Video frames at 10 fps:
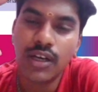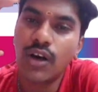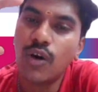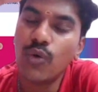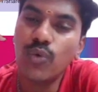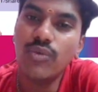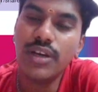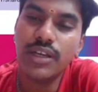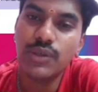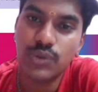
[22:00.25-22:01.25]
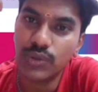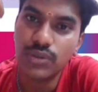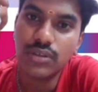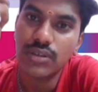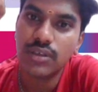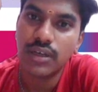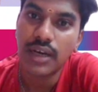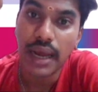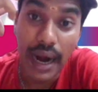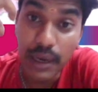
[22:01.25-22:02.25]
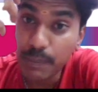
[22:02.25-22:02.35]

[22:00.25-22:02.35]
How will you at